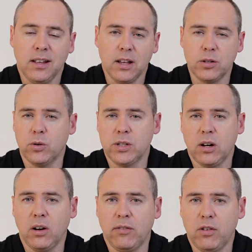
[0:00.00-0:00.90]
There's
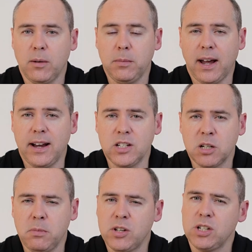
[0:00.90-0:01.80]
also other updates
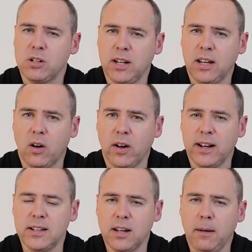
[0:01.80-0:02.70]
coming with study guides